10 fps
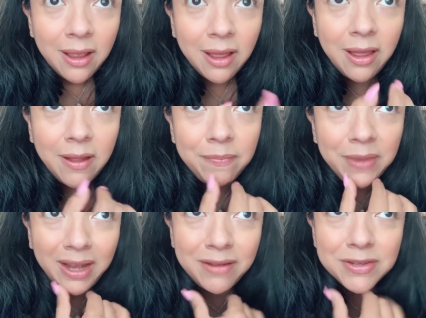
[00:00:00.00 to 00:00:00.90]
And
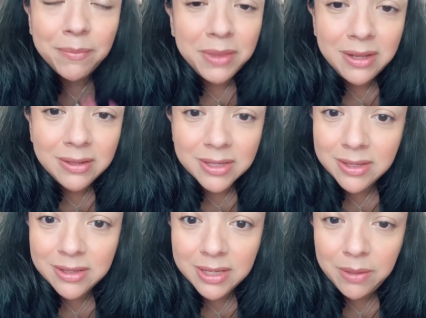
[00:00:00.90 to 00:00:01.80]
if something
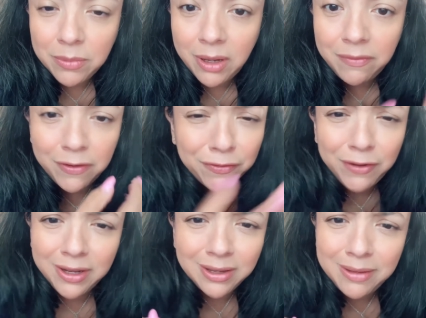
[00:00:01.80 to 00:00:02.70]
doesn't seem right, feel
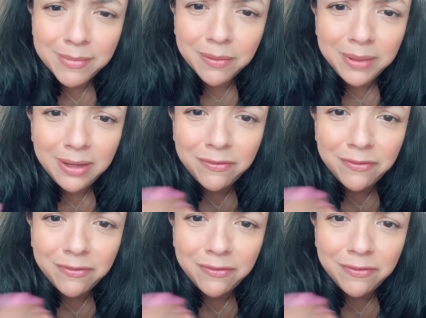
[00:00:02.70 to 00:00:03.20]
free to email me,